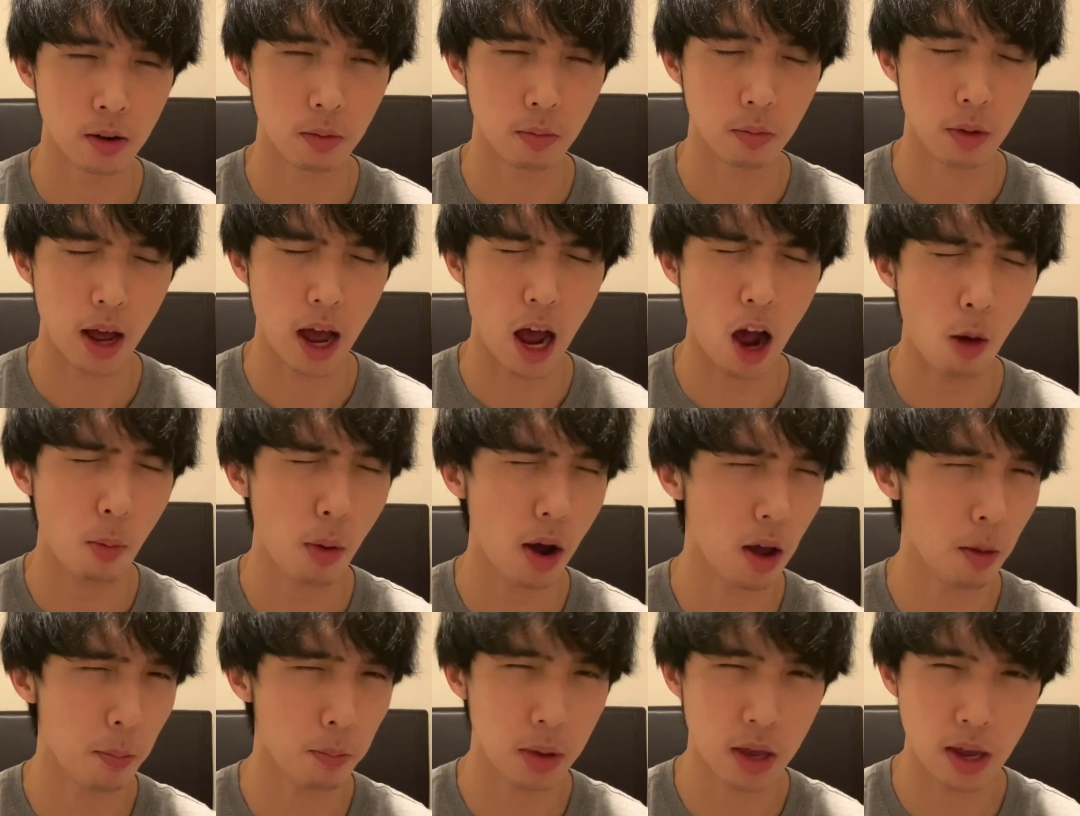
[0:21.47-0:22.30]
how my
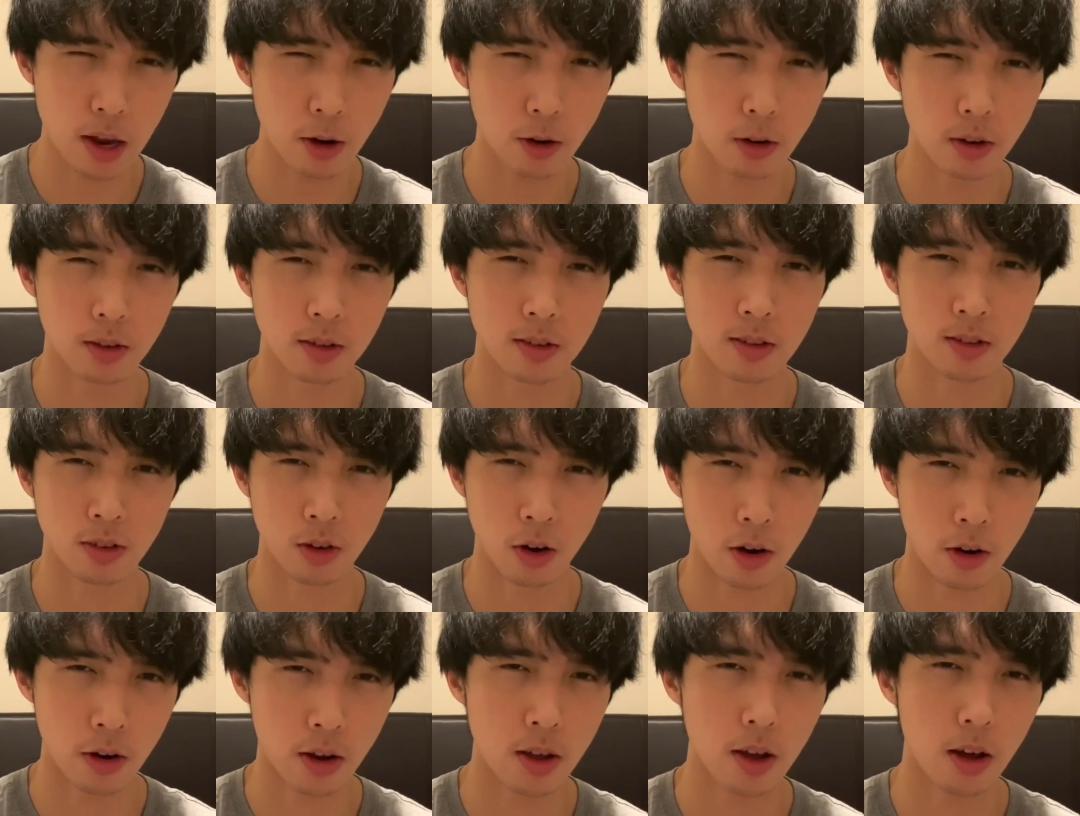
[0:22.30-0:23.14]
appearance
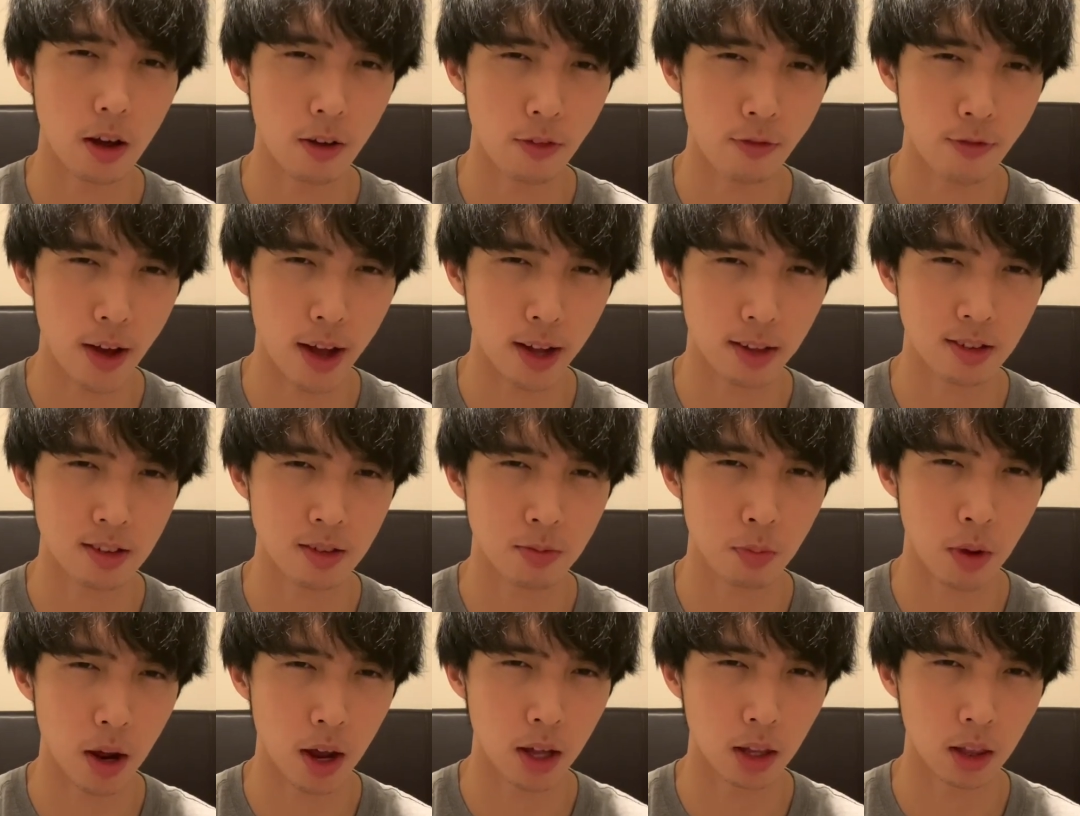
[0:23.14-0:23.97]
sorry, affects
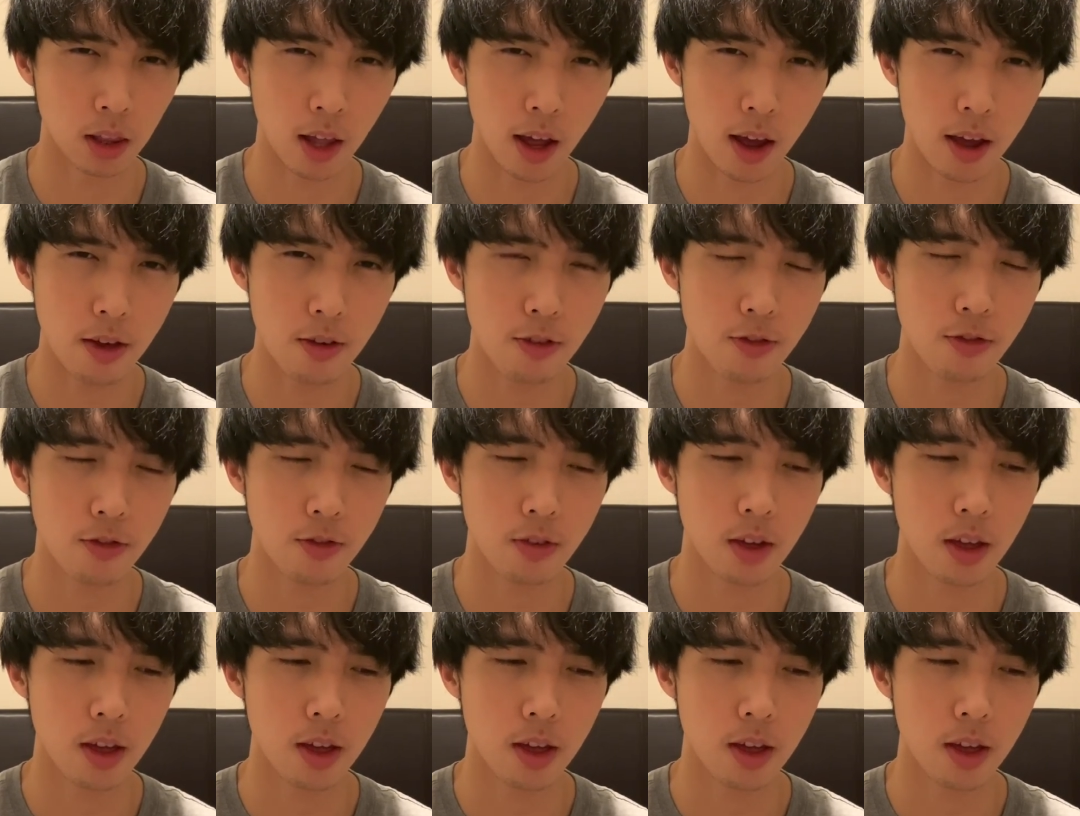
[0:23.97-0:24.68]
my life